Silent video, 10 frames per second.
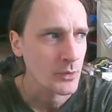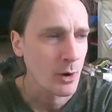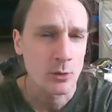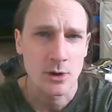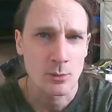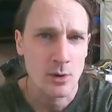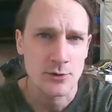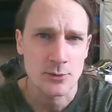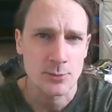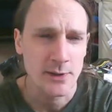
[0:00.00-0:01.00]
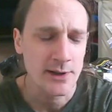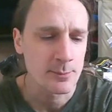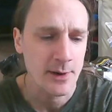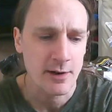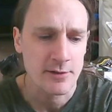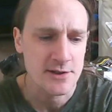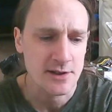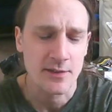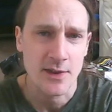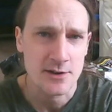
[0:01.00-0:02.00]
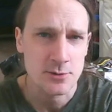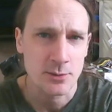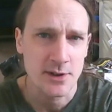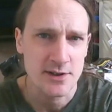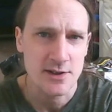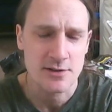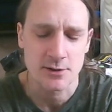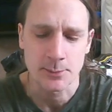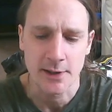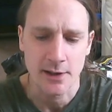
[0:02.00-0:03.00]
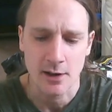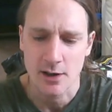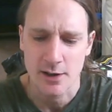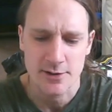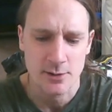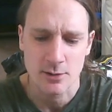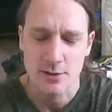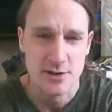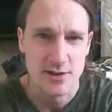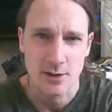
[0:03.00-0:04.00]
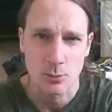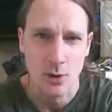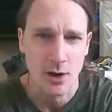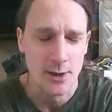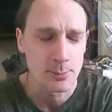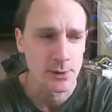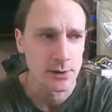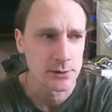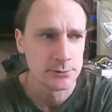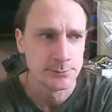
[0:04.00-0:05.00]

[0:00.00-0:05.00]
All it was being embarrassed, and that's what it did to me. I don't understand why, but,